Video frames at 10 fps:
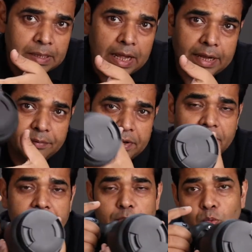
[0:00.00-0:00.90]
And
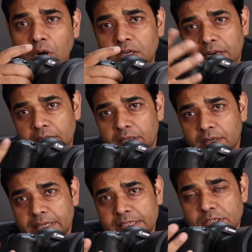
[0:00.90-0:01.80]
whenever you want another
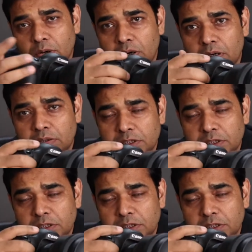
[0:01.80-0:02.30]
lens or